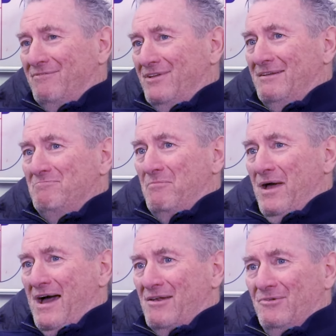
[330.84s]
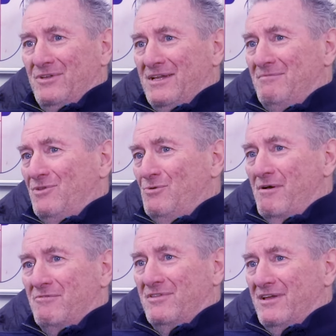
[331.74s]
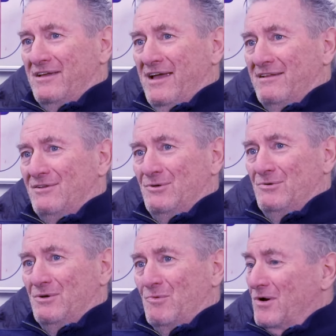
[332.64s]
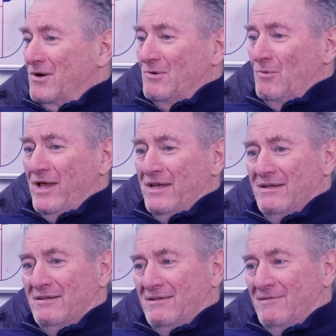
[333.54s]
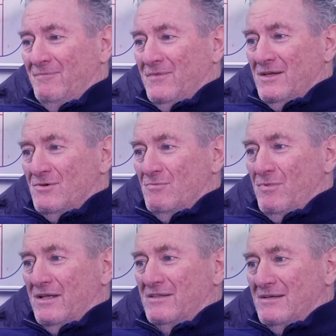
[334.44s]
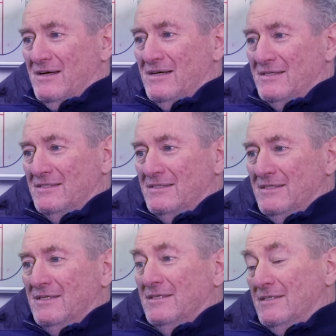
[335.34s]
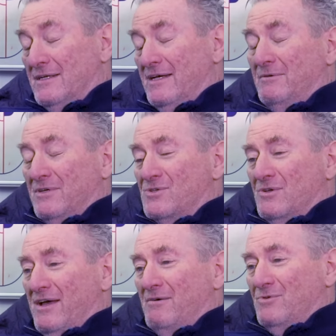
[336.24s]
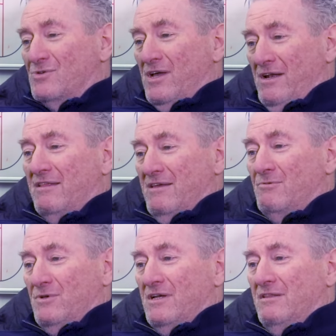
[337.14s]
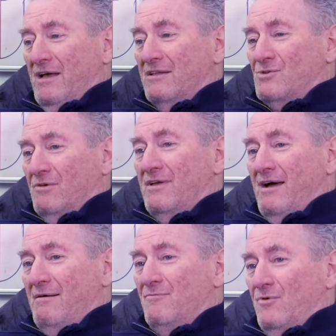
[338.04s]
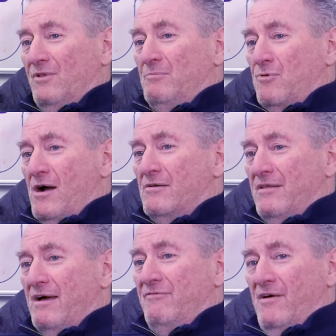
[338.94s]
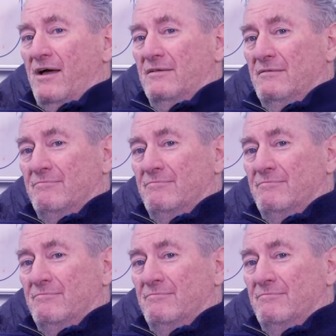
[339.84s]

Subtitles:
You didn't battle. You didn't do everything you had to do. You weren't going to win. But anyway, so that was, and I think we did that. So that, I'm really proud of that fact.